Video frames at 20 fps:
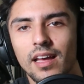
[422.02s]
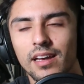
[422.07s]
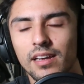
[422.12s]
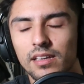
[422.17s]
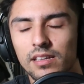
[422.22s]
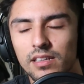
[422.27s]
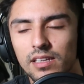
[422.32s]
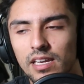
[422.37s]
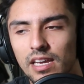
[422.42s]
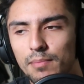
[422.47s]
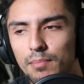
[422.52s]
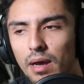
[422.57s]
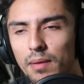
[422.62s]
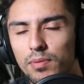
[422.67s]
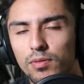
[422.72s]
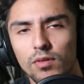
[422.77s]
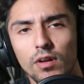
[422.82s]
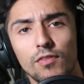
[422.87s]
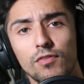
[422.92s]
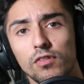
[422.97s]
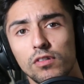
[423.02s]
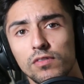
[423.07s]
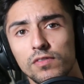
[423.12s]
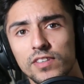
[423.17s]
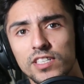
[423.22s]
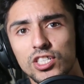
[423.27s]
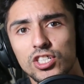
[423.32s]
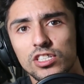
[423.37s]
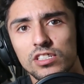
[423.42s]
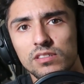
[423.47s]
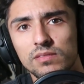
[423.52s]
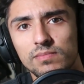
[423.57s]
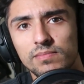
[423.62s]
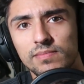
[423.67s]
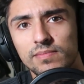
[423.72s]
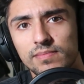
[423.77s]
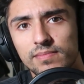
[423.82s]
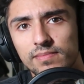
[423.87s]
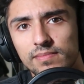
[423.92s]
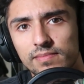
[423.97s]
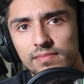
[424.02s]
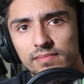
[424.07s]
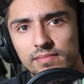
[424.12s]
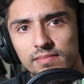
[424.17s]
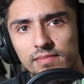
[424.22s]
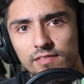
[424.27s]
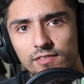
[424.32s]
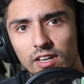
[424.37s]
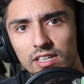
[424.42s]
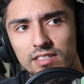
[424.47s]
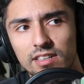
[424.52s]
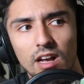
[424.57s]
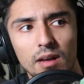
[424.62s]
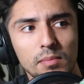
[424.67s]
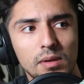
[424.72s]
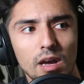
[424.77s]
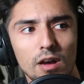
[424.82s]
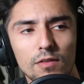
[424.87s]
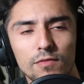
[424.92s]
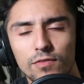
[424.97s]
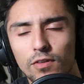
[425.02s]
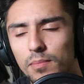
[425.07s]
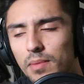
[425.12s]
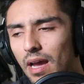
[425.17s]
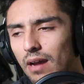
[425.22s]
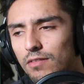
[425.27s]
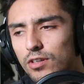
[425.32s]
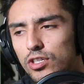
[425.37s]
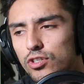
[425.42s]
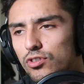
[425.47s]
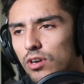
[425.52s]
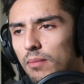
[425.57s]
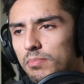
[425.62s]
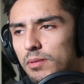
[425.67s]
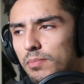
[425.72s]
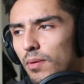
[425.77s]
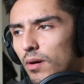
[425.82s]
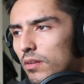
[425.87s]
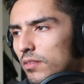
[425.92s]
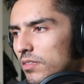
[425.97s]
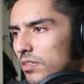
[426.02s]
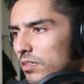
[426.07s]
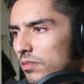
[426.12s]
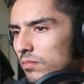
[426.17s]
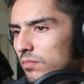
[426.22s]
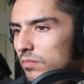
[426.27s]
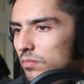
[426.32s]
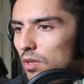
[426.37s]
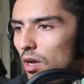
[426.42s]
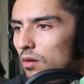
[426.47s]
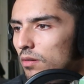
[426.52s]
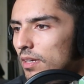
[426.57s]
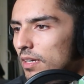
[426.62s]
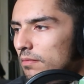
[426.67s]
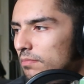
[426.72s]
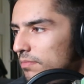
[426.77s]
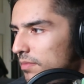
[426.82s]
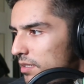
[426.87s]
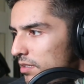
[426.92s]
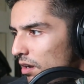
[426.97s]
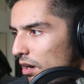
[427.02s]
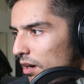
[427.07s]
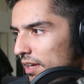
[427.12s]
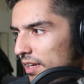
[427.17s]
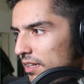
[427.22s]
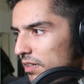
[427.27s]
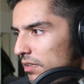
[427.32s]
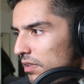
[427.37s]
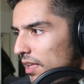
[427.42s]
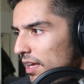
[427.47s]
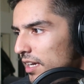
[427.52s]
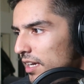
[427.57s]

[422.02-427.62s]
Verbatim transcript: like in my peripheral vision. If I saw him come for me, I would just drop the ball too. No need. He's already going to